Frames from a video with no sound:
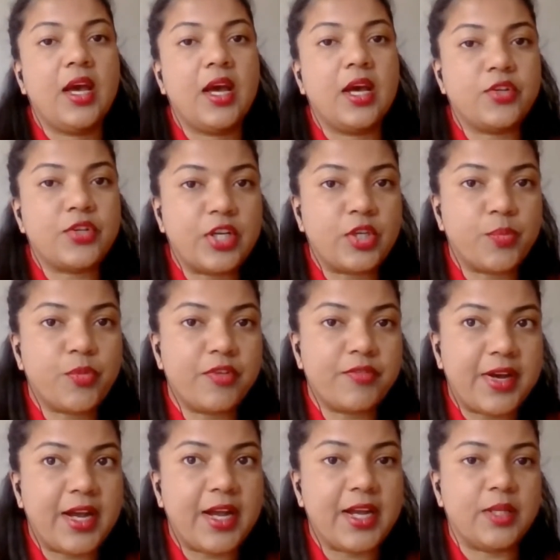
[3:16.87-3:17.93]
trying to
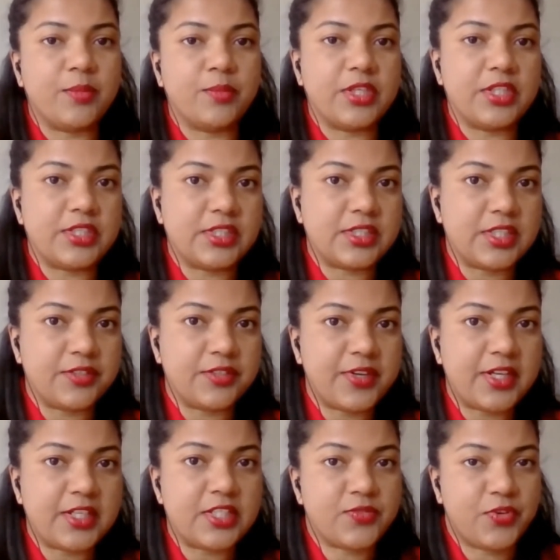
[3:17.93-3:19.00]
provide emergency
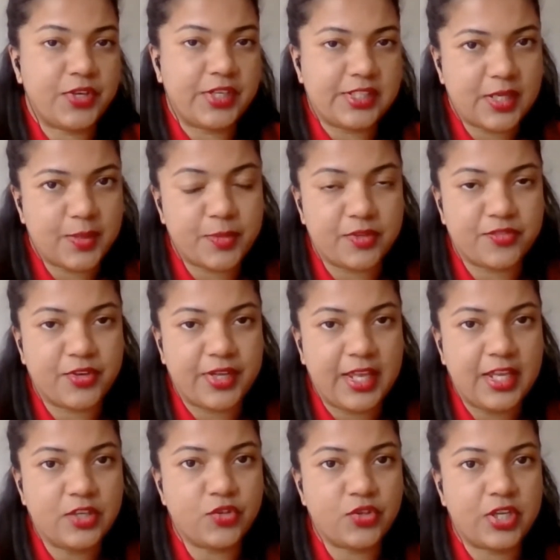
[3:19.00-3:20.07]
funds. For example, for
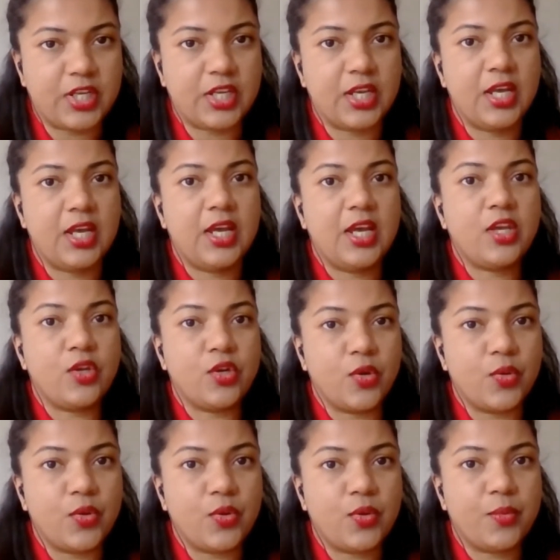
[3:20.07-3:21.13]
Henry,
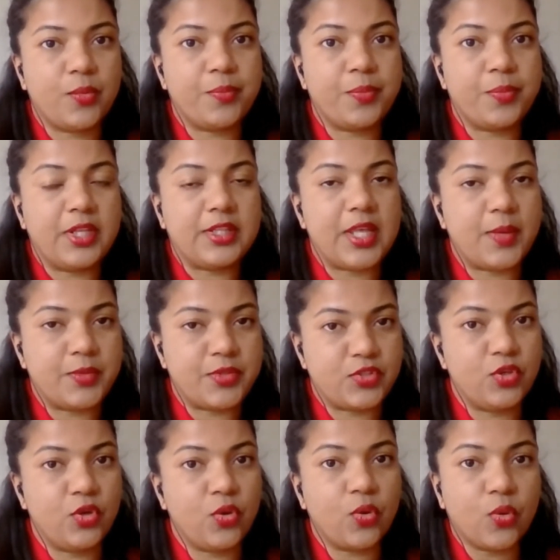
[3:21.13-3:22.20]
there was
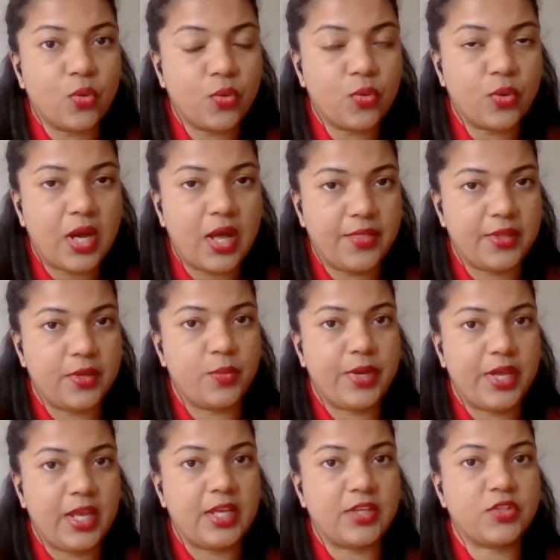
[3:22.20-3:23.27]
no other
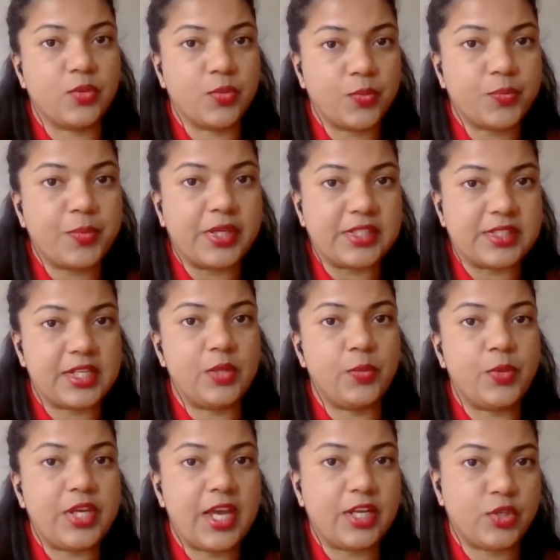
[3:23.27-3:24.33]
way. So basically
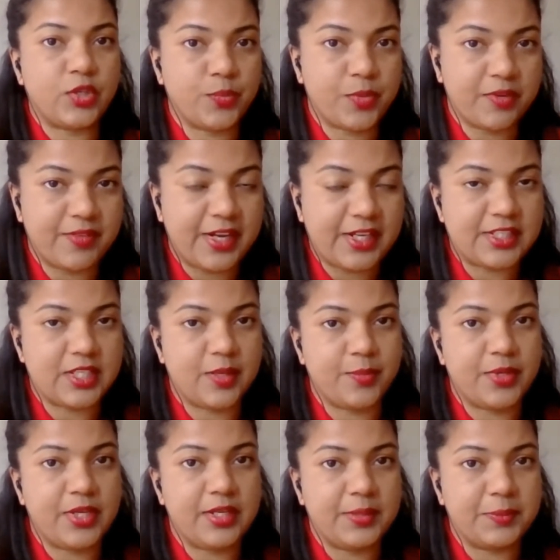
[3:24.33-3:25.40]
we had to provide some
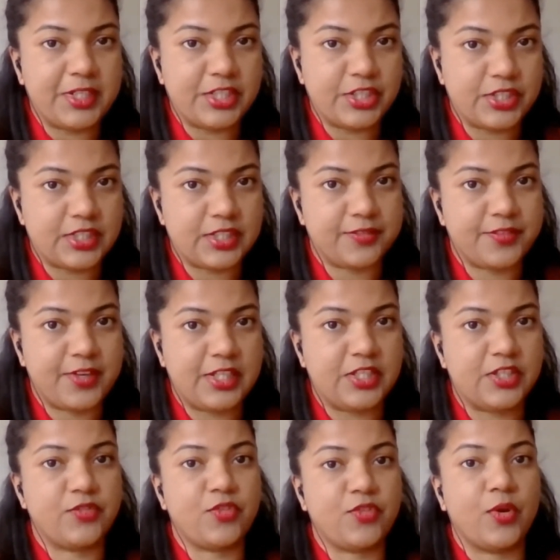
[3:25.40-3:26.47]
emergency
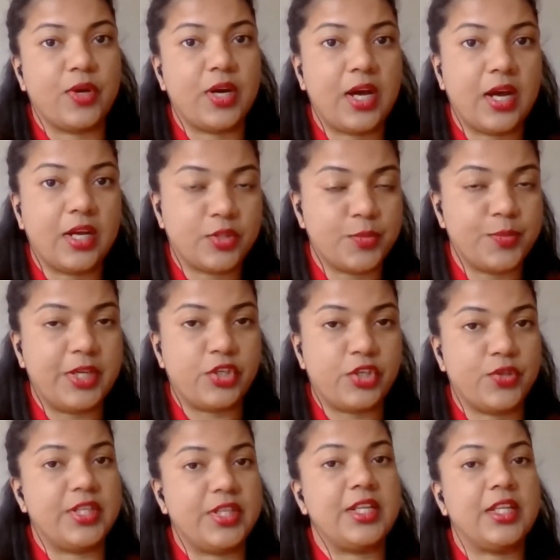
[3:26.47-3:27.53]
funds to make
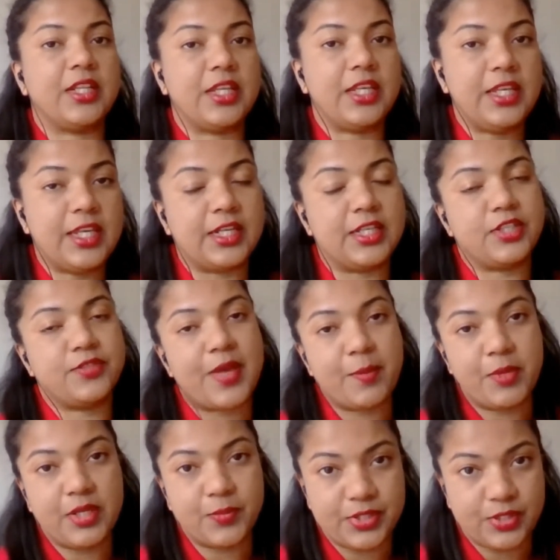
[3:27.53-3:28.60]
sure that he and his
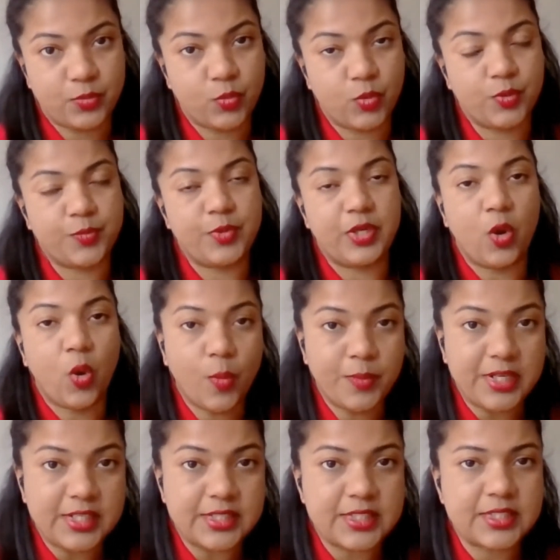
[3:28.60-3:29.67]
family won't be
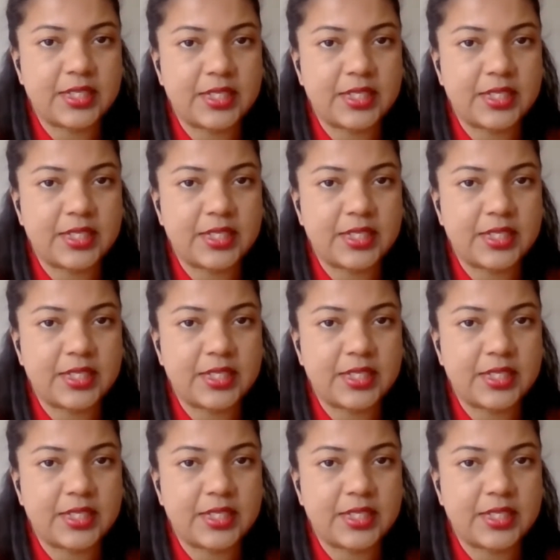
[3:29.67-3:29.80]
homeless.